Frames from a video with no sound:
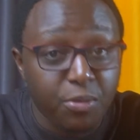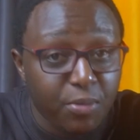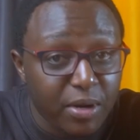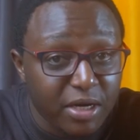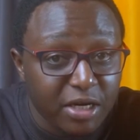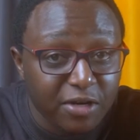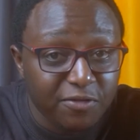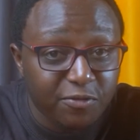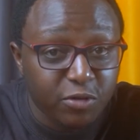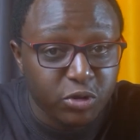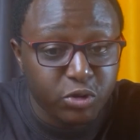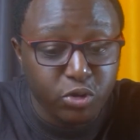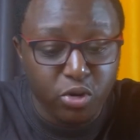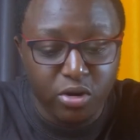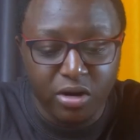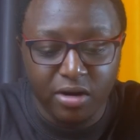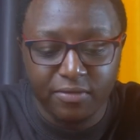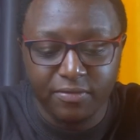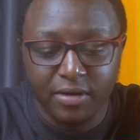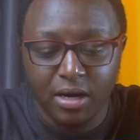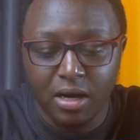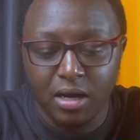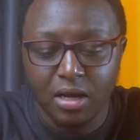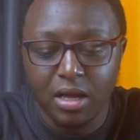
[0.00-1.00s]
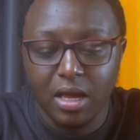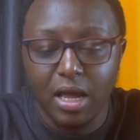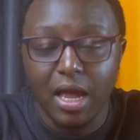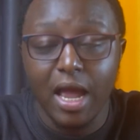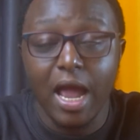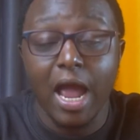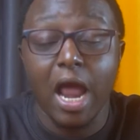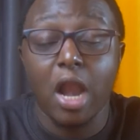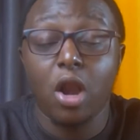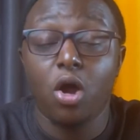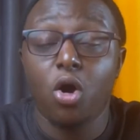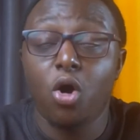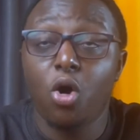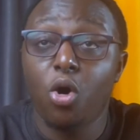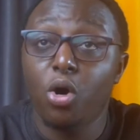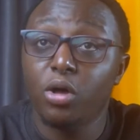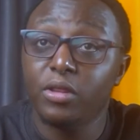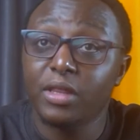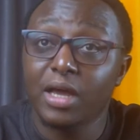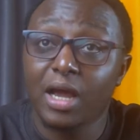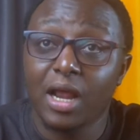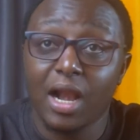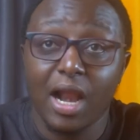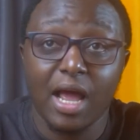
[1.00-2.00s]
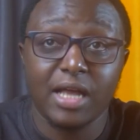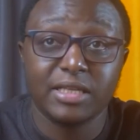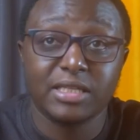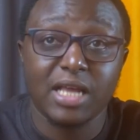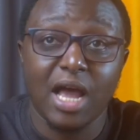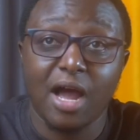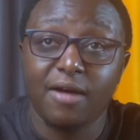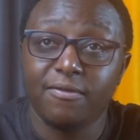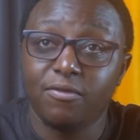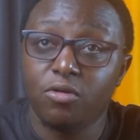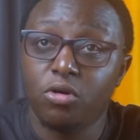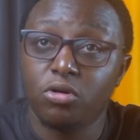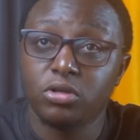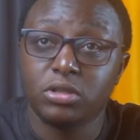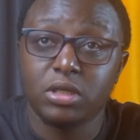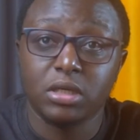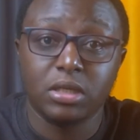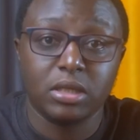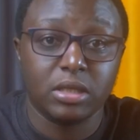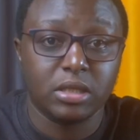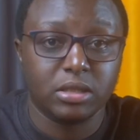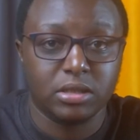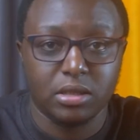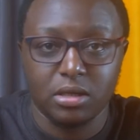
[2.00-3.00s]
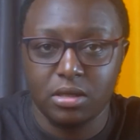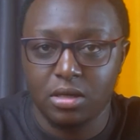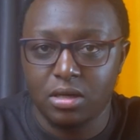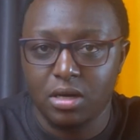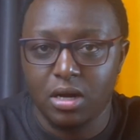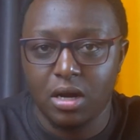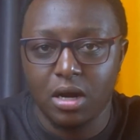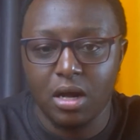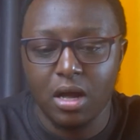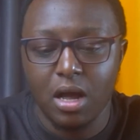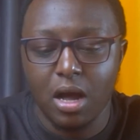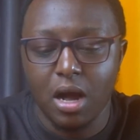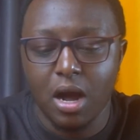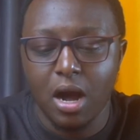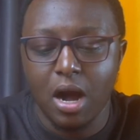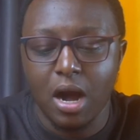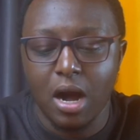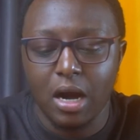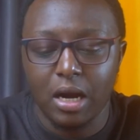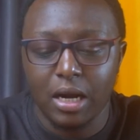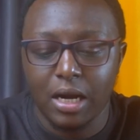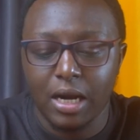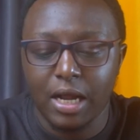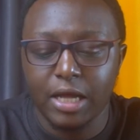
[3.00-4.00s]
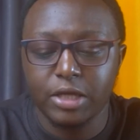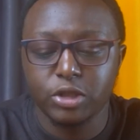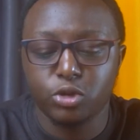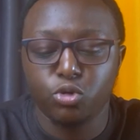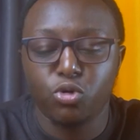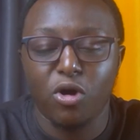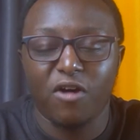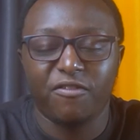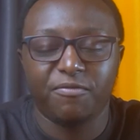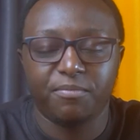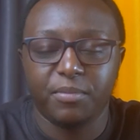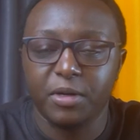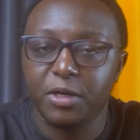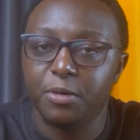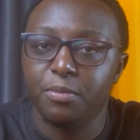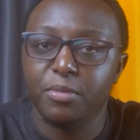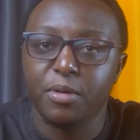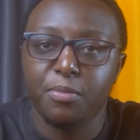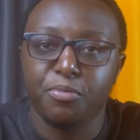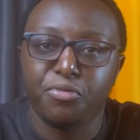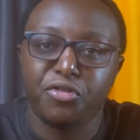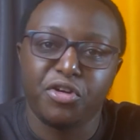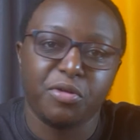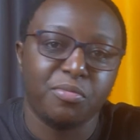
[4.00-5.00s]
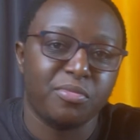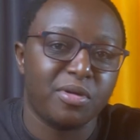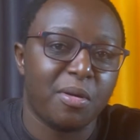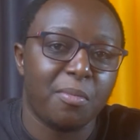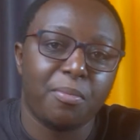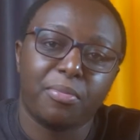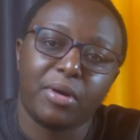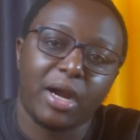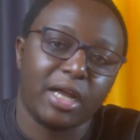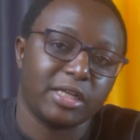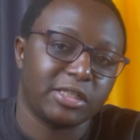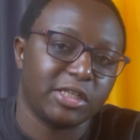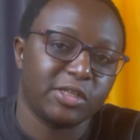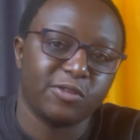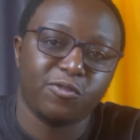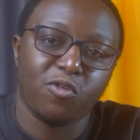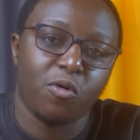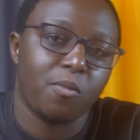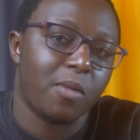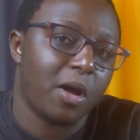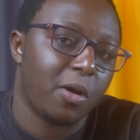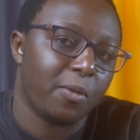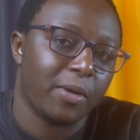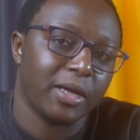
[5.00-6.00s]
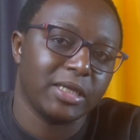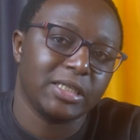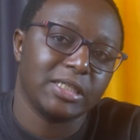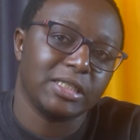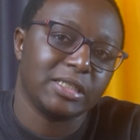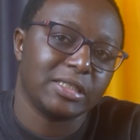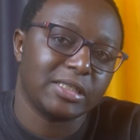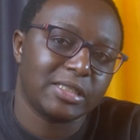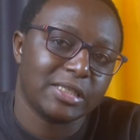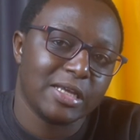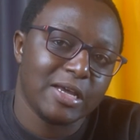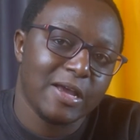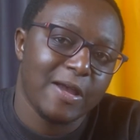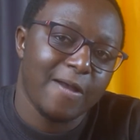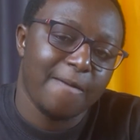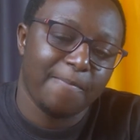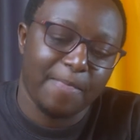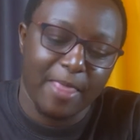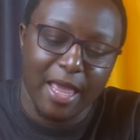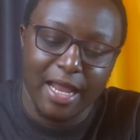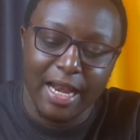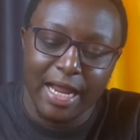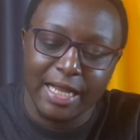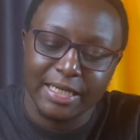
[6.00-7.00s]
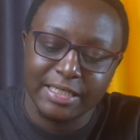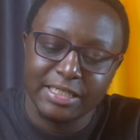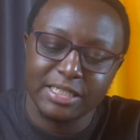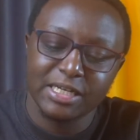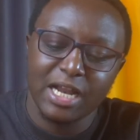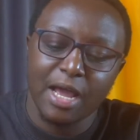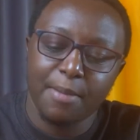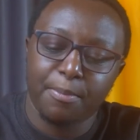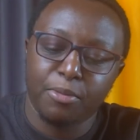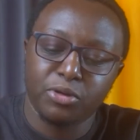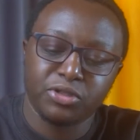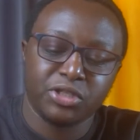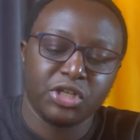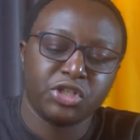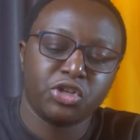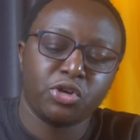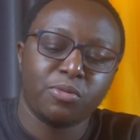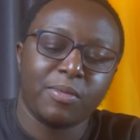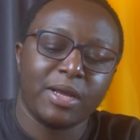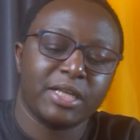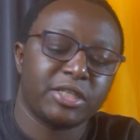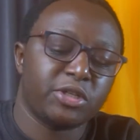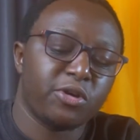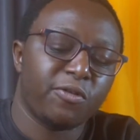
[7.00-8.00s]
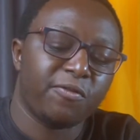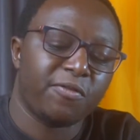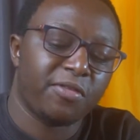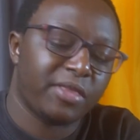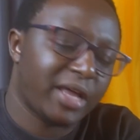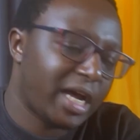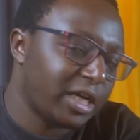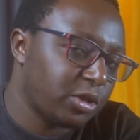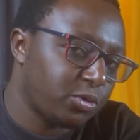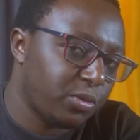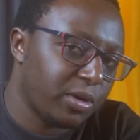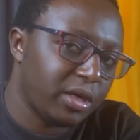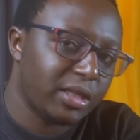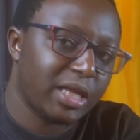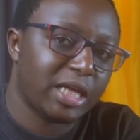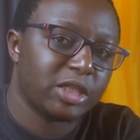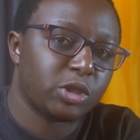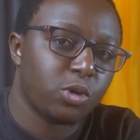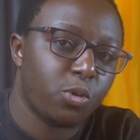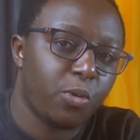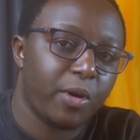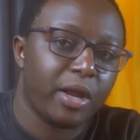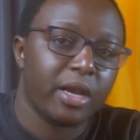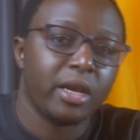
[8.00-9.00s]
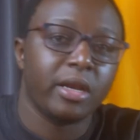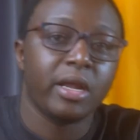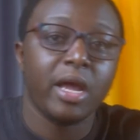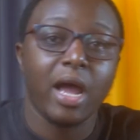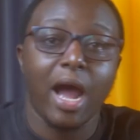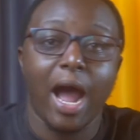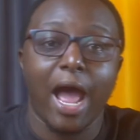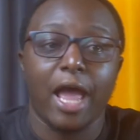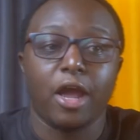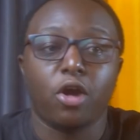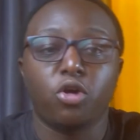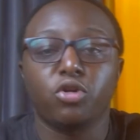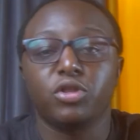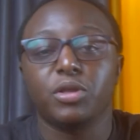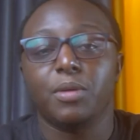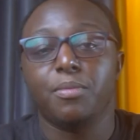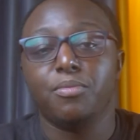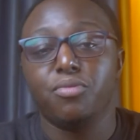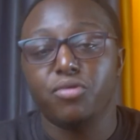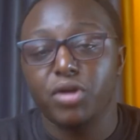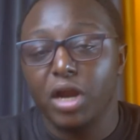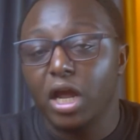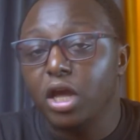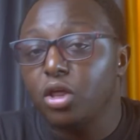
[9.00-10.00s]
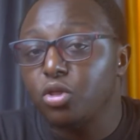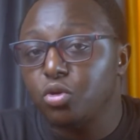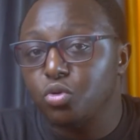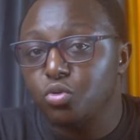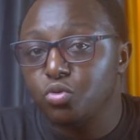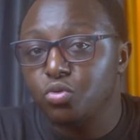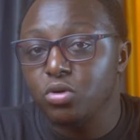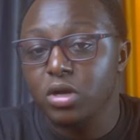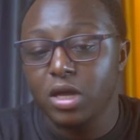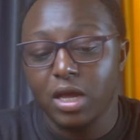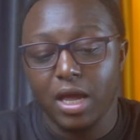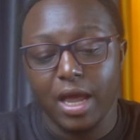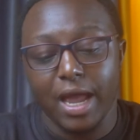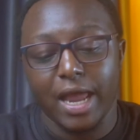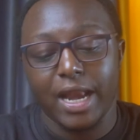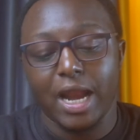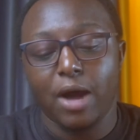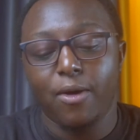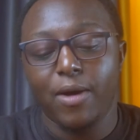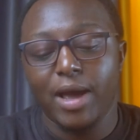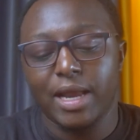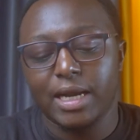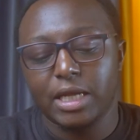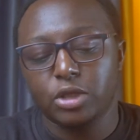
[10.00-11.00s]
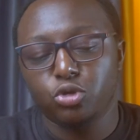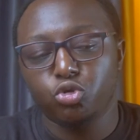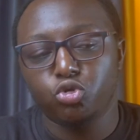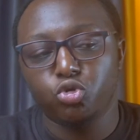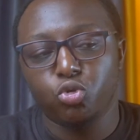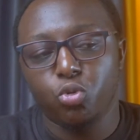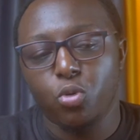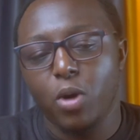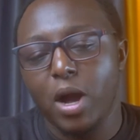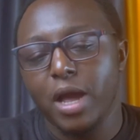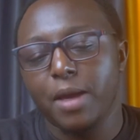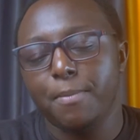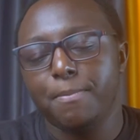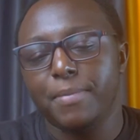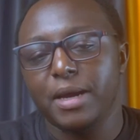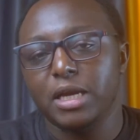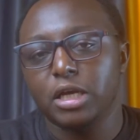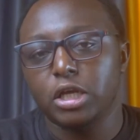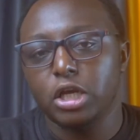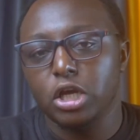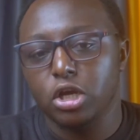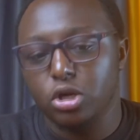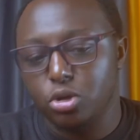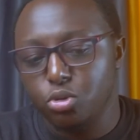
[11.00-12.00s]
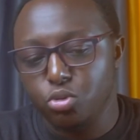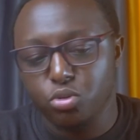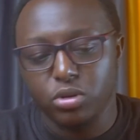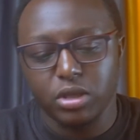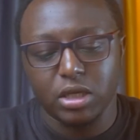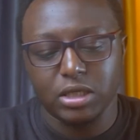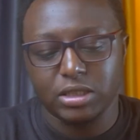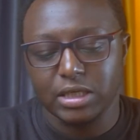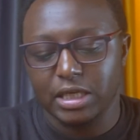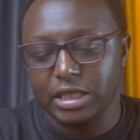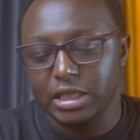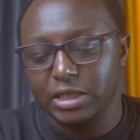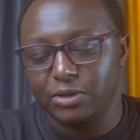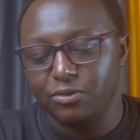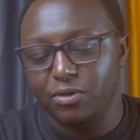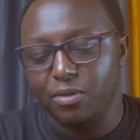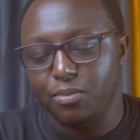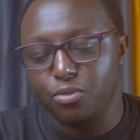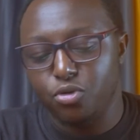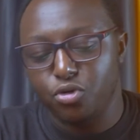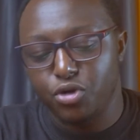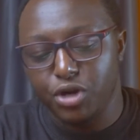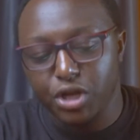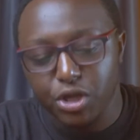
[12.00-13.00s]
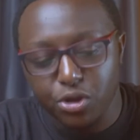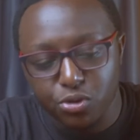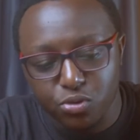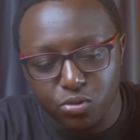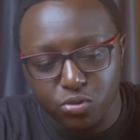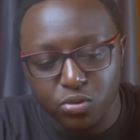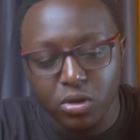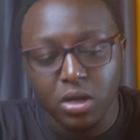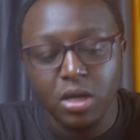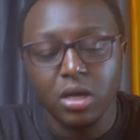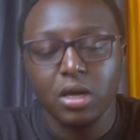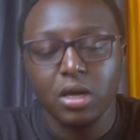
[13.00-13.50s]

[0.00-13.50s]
wedding photographer, and all the clients I have gotten this year are clients who have paid me premium prices for my weddings. And until I positioned myself that way, that's when I got the breakthrough. And now I understood why Ben Kiruthi, Tandiwe Muriu